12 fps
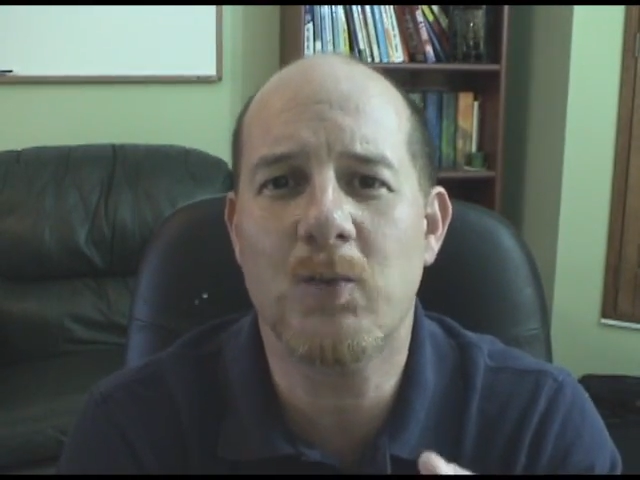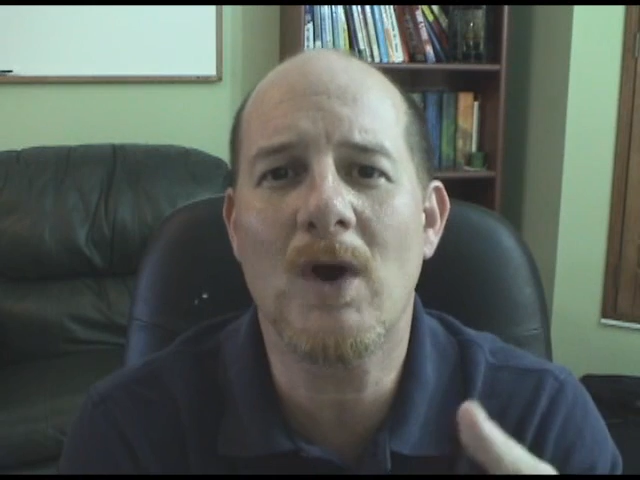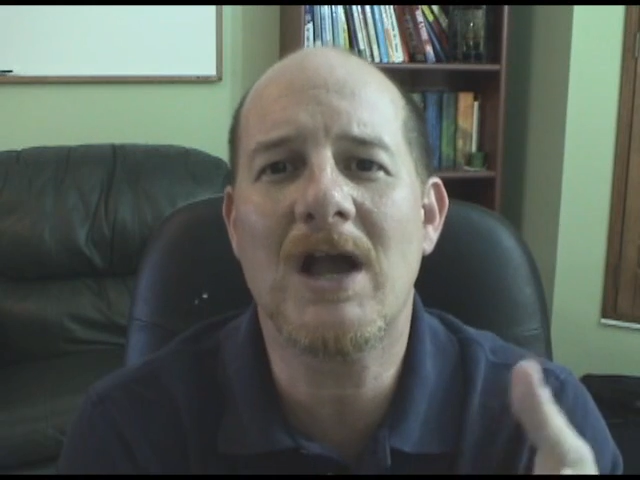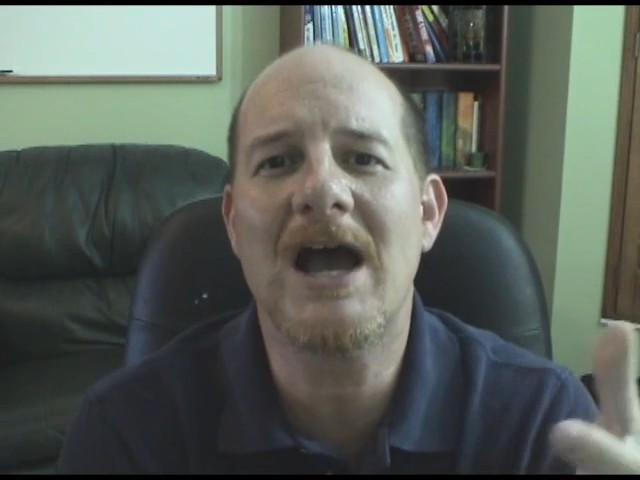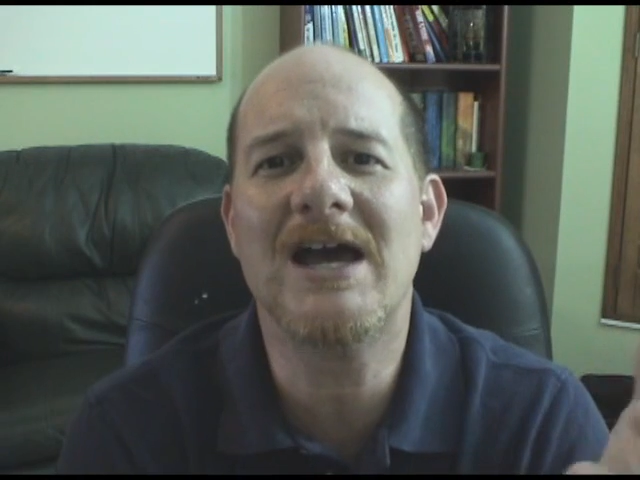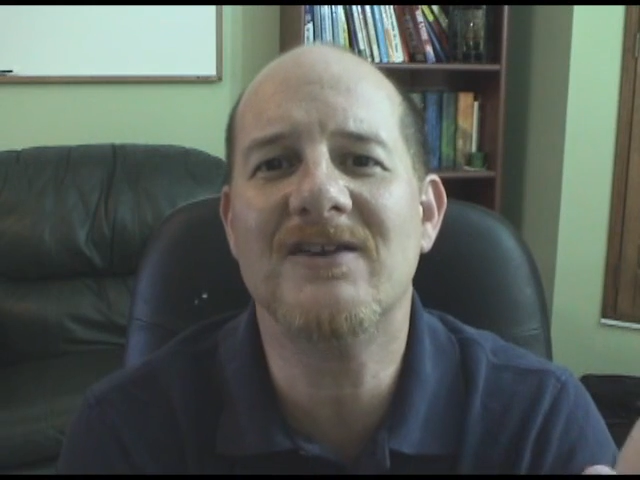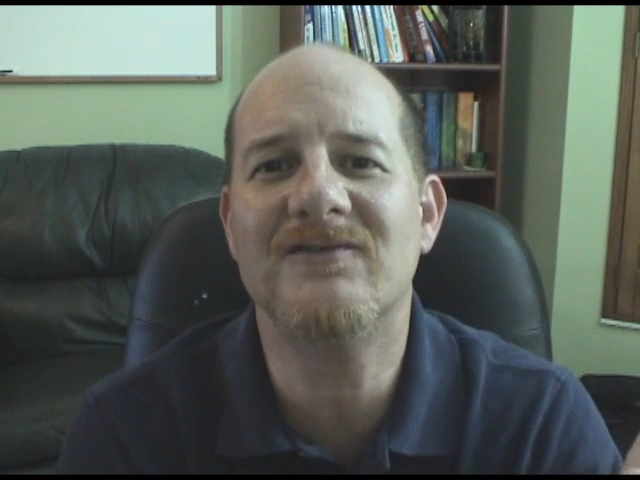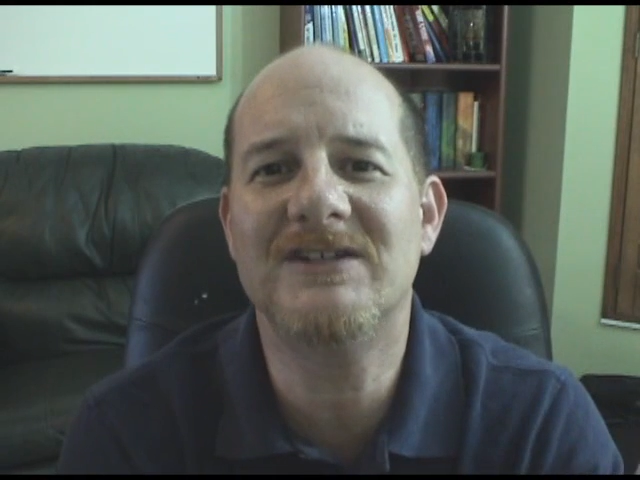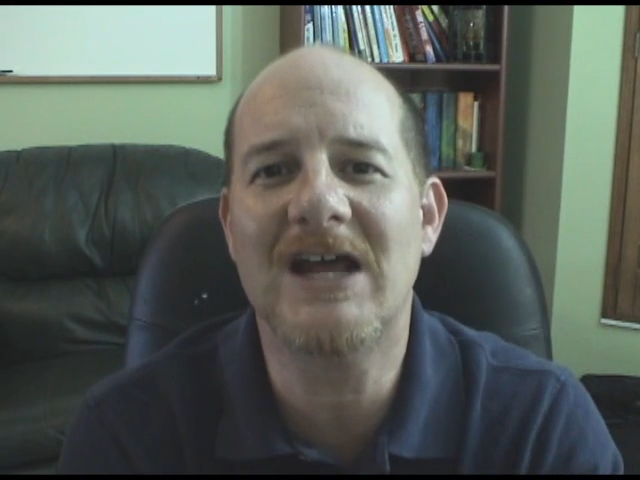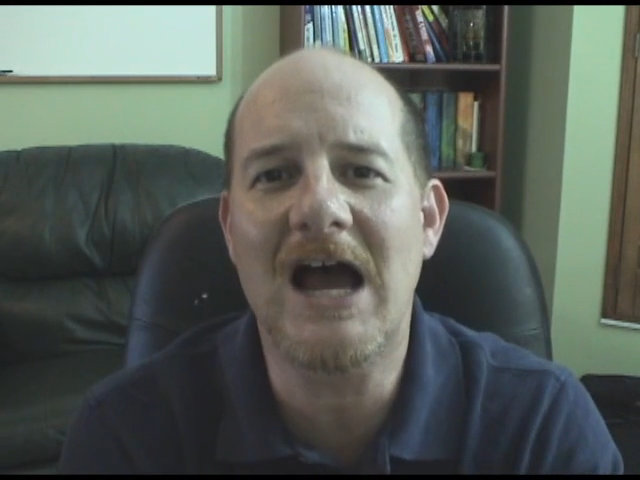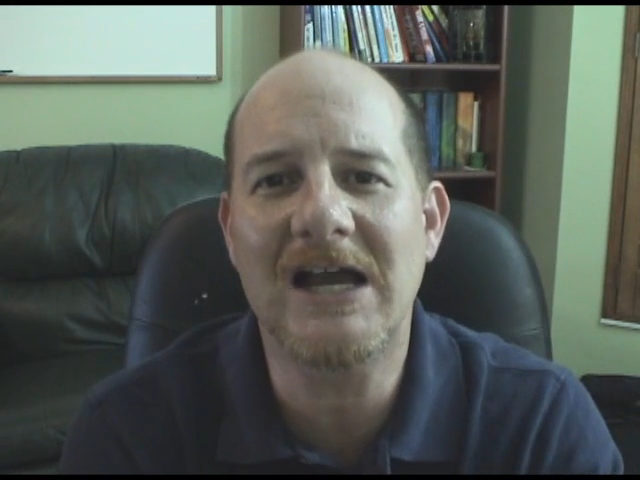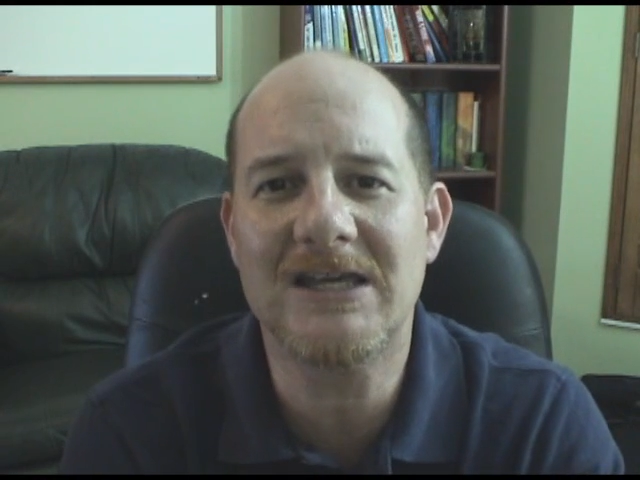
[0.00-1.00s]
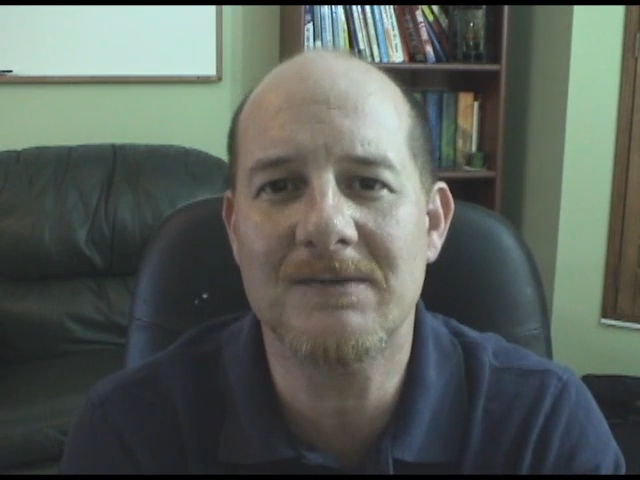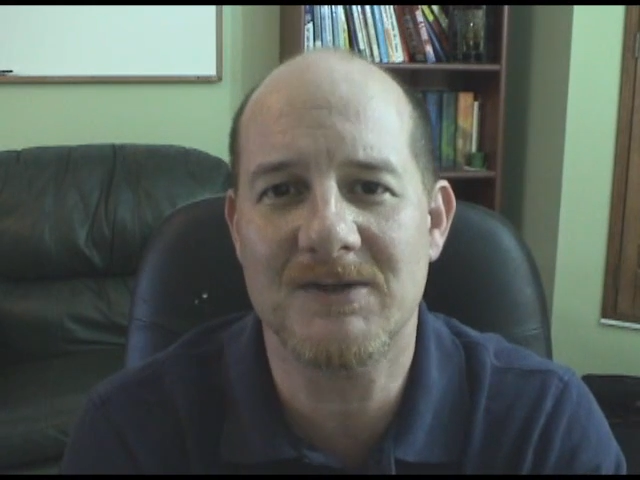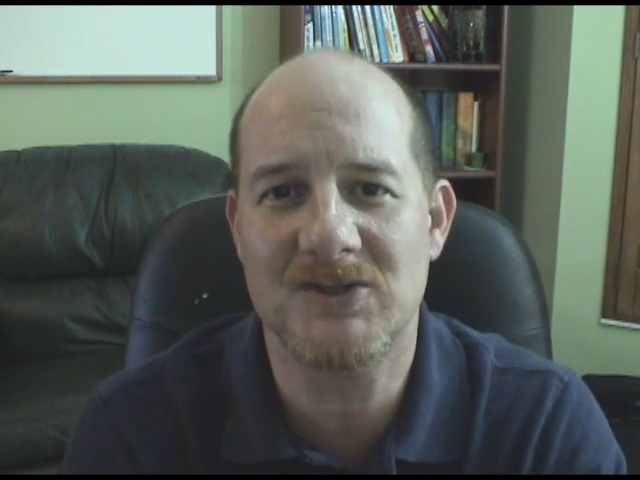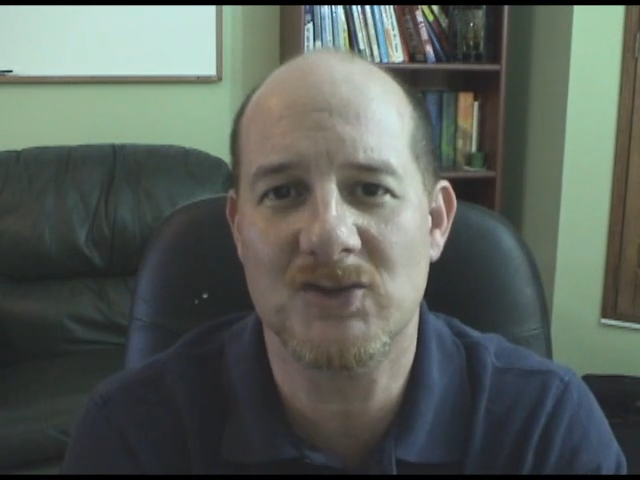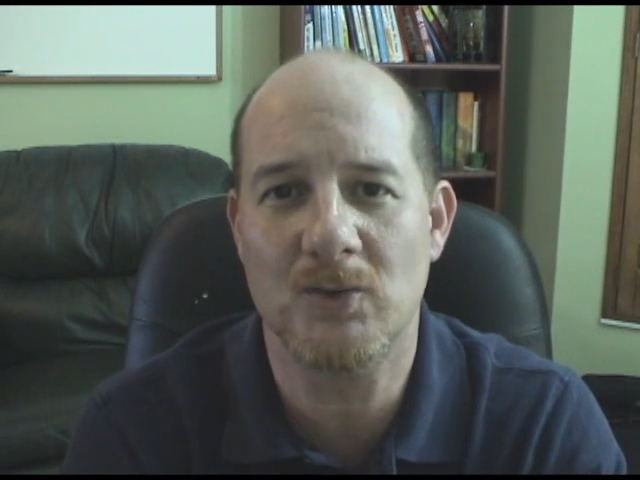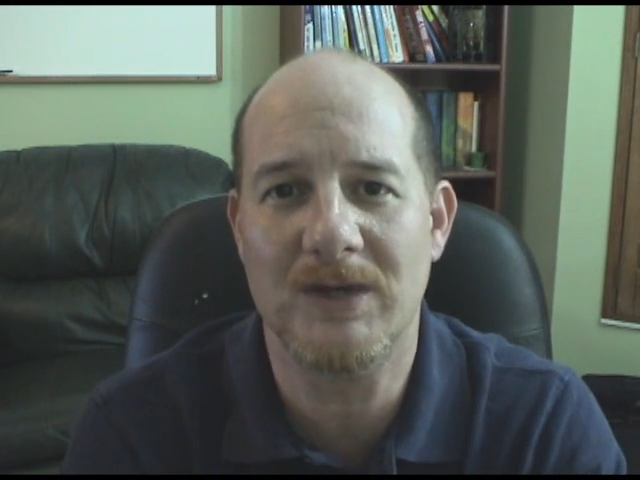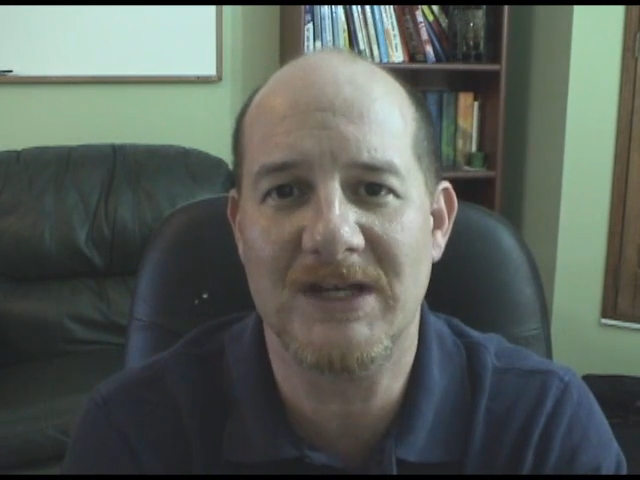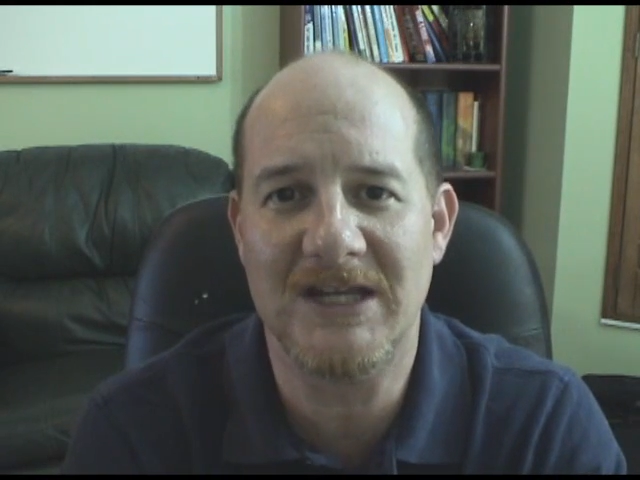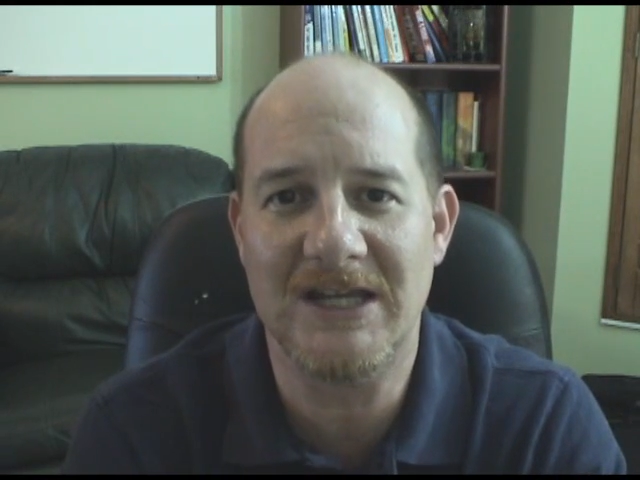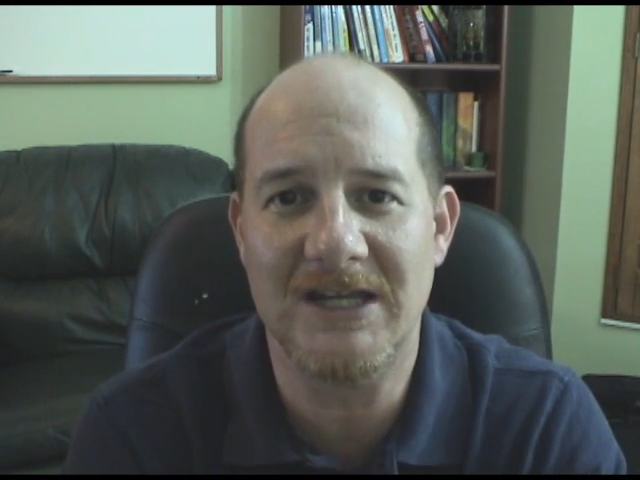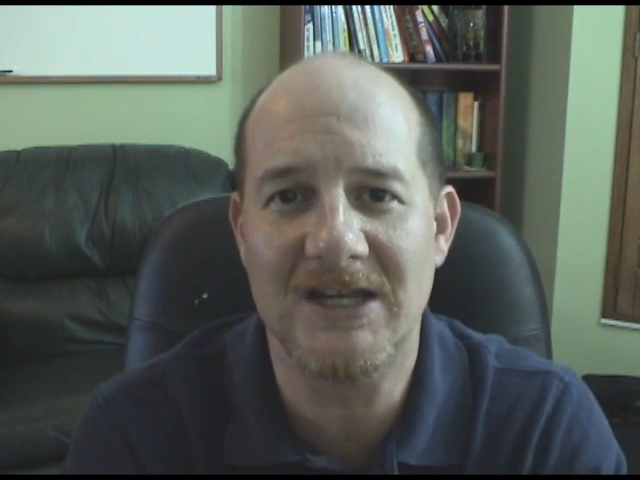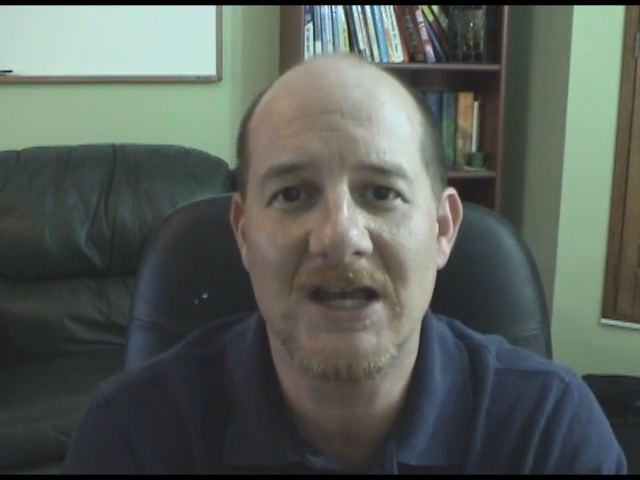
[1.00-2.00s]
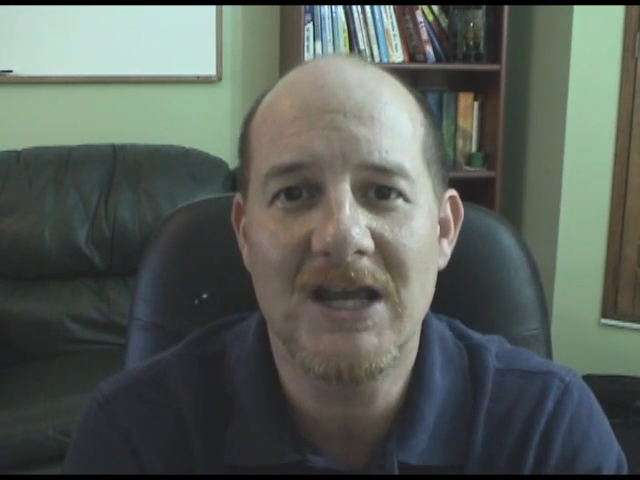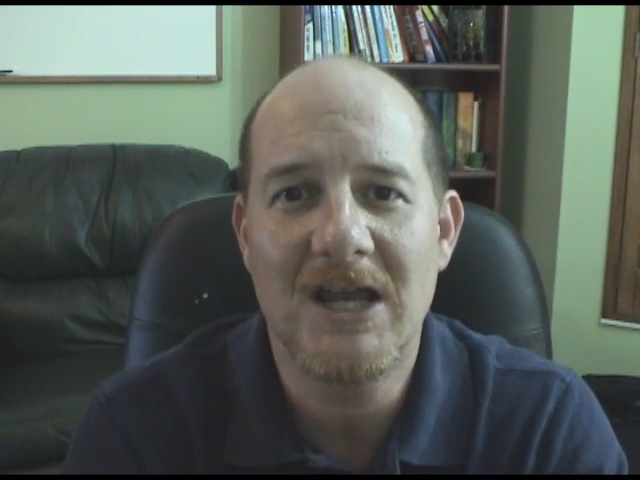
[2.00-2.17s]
what kind of documents do we need